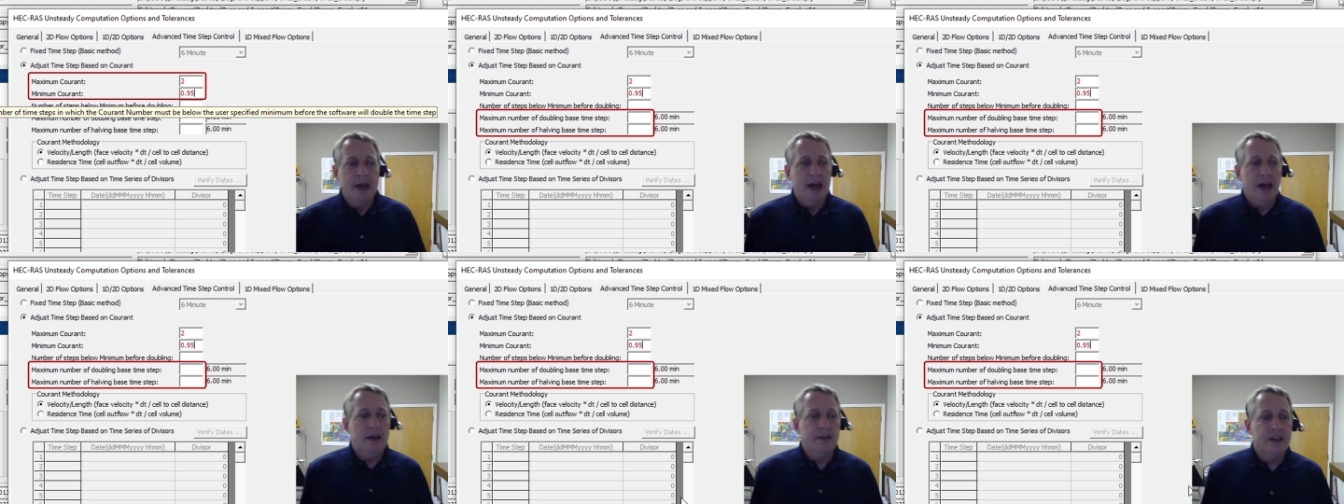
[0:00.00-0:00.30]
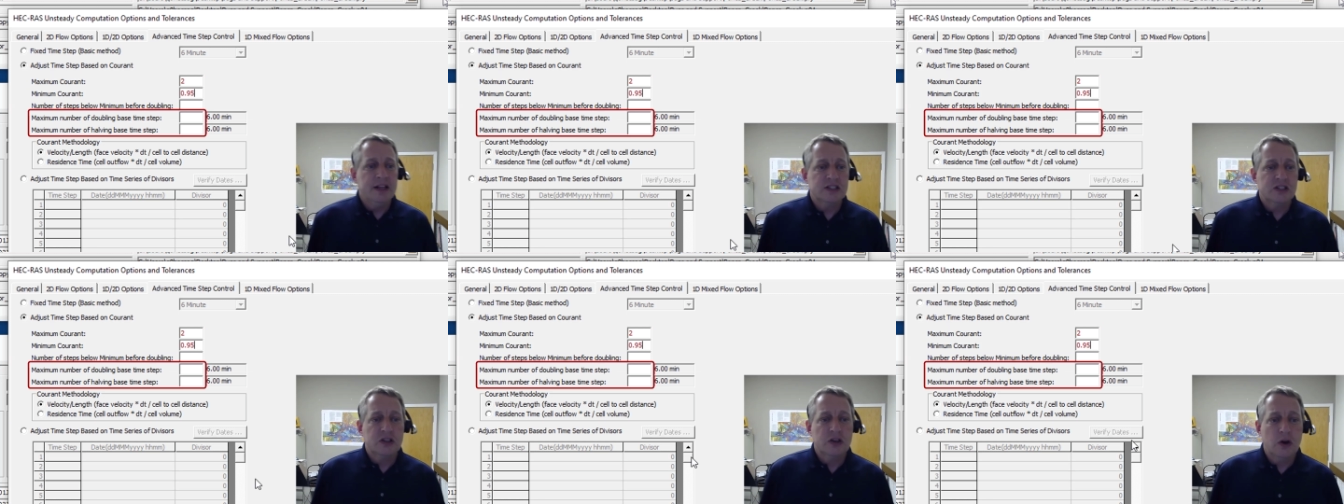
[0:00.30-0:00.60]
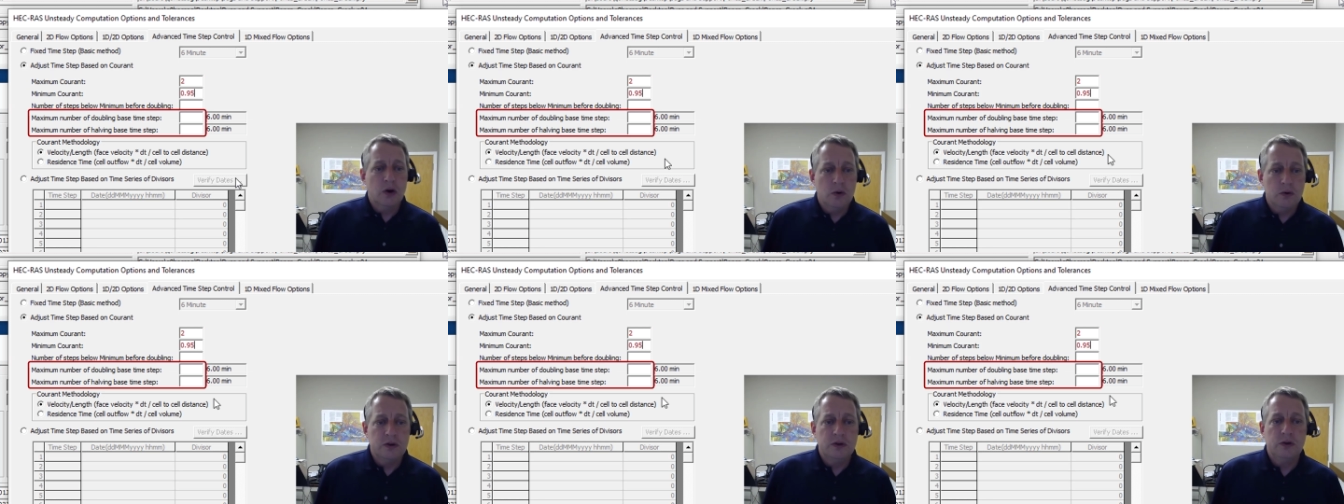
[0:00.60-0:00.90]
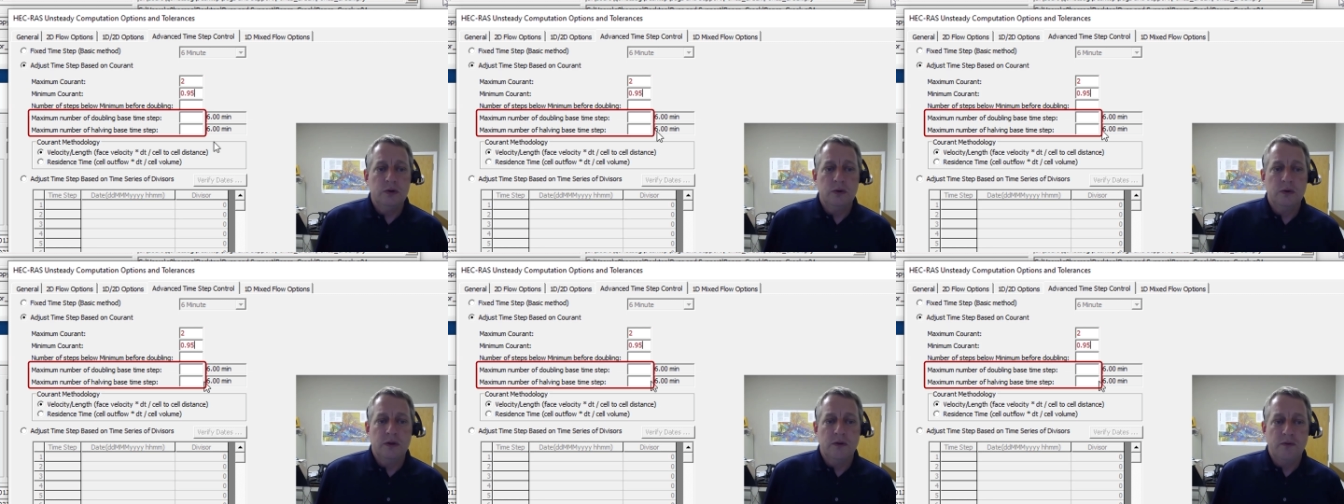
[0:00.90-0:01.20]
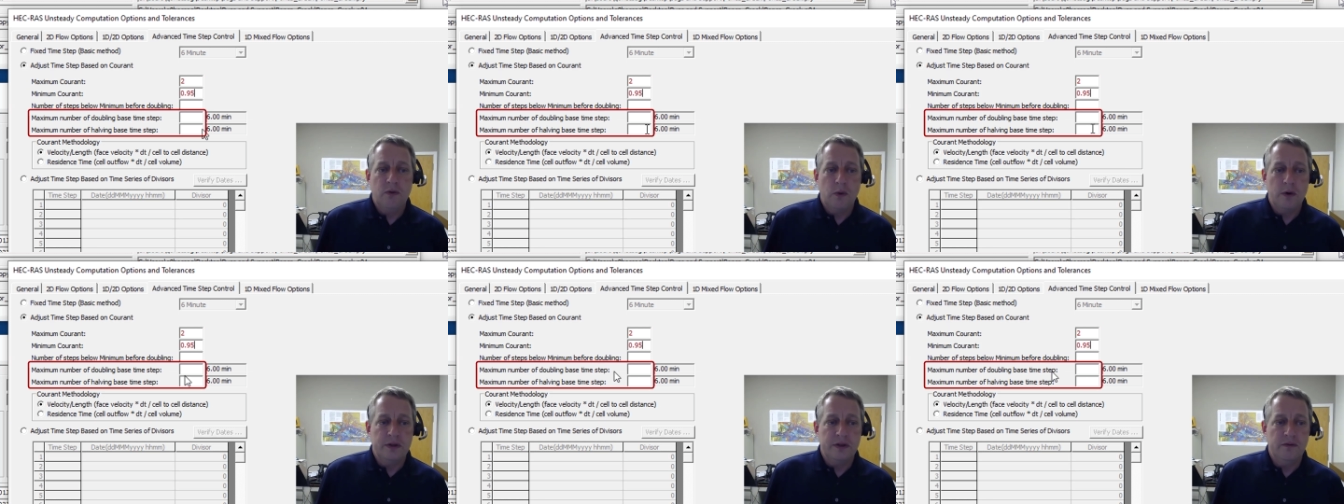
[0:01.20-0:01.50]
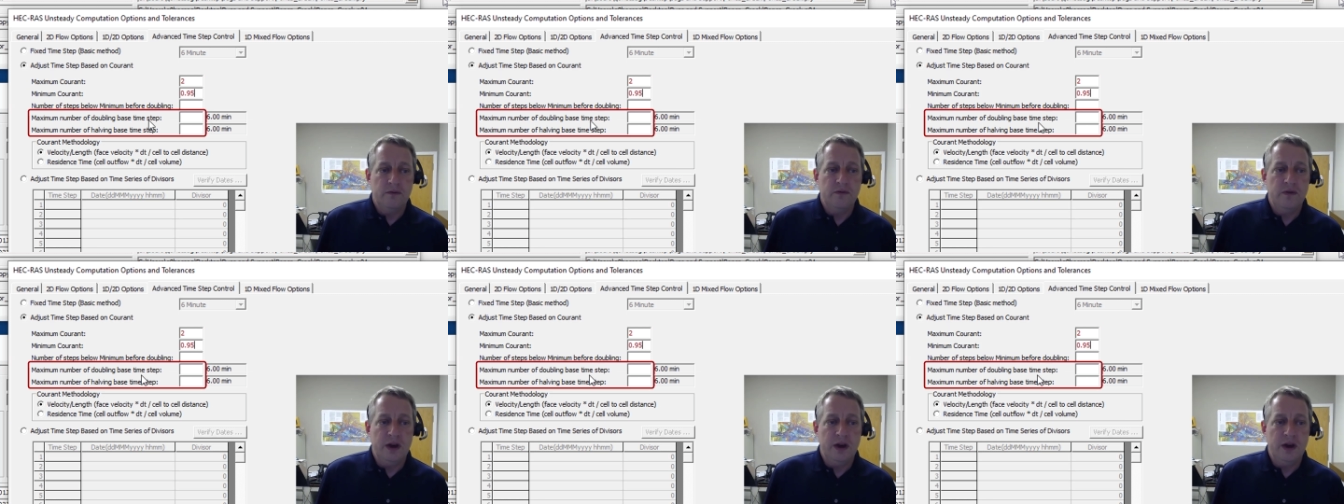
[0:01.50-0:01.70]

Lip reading: And let's go to the 4th and